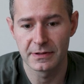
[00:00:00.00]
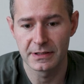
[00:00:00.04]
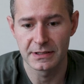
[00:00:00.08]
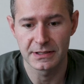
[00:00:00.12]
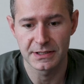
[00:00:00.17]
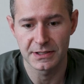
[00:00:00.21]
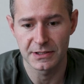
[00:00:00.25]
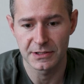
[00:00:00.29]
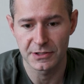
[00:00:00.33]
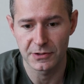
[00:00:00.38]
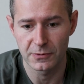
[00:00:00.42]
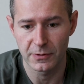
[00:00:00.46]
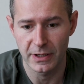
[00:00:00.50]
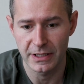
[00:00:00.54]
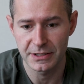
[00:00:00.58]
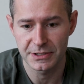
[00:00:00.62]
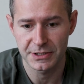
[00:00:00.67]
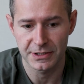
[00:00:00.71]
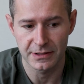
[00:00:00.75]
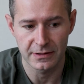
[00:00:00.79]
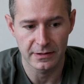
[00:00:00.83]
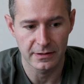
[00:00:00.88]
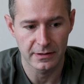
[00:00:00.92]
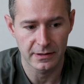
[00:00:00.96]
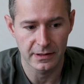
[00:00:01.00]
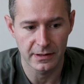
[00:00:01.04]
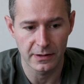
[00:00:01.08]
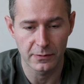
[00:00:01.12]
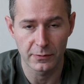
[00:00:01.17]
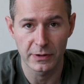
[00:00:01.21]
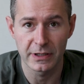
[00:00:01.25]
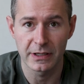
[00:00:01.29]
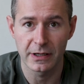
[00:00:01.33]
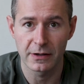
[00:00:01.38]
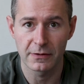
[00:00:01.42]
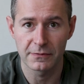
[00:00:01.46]
the situation that
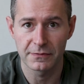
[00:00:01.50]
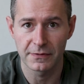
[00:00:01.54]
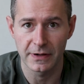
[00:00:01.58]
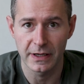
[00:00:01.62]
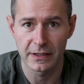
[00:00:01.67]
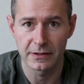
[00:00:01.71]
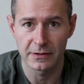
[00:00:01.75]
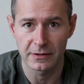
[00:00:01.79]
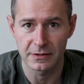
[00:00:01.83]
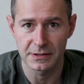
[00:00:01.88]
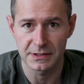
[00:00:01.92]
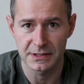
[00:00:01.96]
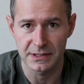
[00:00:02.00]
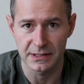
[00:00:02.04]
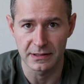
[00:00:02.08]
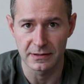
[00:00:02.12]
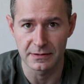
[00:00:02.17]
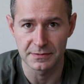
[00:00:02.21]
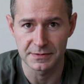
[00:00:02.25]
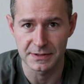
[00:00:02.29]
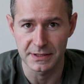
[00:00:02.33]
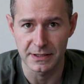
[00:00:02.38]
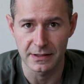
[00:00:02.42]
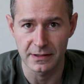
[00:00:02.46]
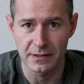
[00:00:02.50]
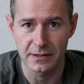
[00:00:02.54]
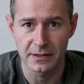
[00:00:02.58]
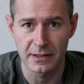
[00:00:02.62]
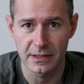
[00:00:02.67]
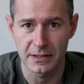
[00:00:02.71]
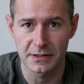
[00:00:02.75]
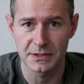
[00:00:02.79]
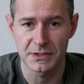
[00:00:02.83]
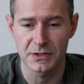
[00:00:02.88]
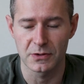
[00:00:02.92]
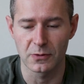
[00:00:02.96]
we now find ourselves in
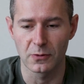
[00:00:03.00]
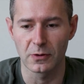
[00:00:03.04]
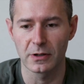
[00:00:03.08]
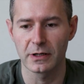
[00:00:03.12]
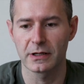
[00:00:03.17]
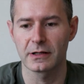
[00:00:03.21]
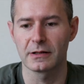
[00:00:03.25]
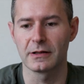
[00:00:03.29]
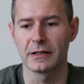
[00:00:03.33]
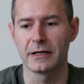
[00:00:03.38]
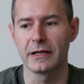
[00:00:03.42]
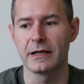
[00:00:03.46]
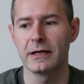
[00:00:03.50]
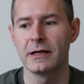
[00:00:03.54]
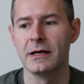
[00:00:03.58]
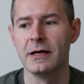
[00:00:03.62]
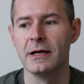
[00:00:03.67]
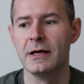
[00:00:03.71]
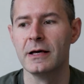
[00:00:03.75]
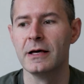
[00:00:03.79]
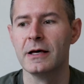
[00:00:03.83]
historically?